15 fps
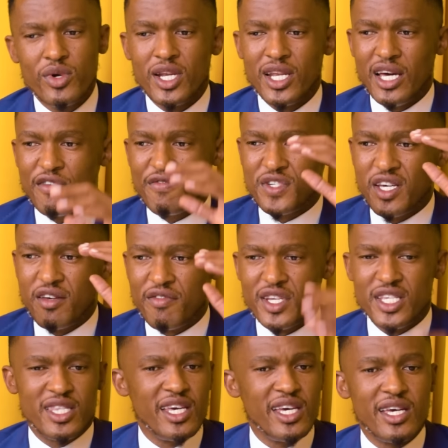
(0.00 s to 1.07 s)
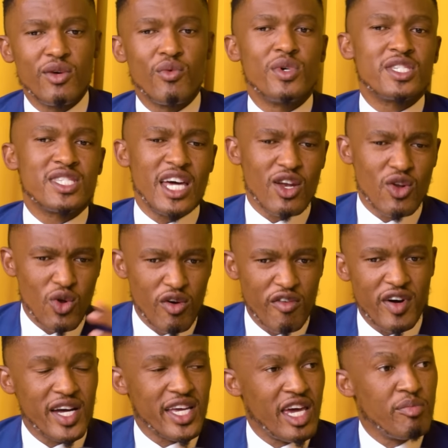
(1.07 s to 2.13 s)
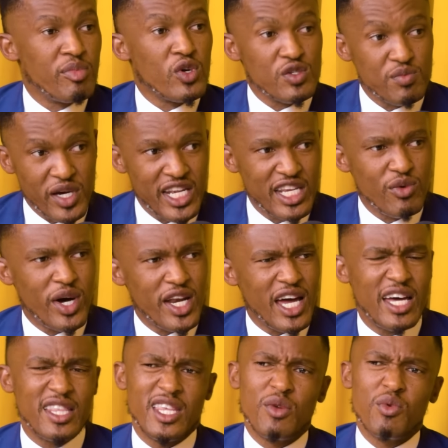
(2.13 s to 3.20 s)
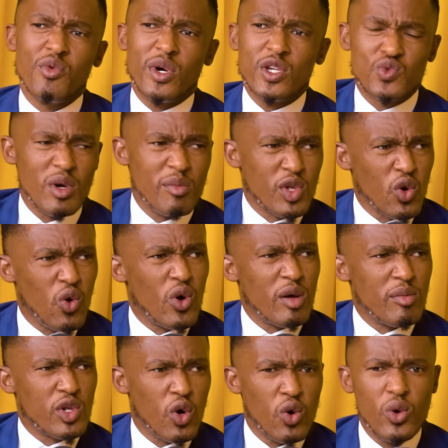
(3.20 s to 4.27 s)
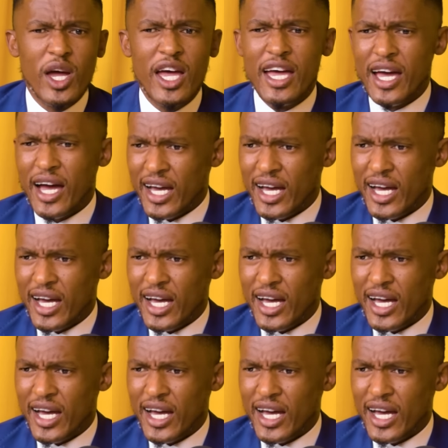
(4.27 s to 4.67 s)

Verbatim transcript: We left everything. Sure. We started all over again because Begli wara. Then we went to Mtong.